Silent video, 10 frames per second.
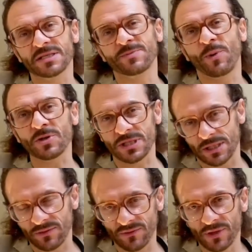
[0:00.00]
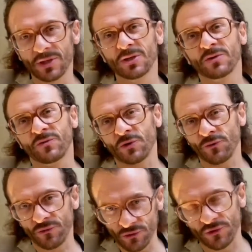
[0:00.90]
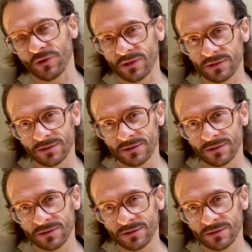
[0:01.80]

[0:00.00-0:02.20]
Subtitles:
positive for the future.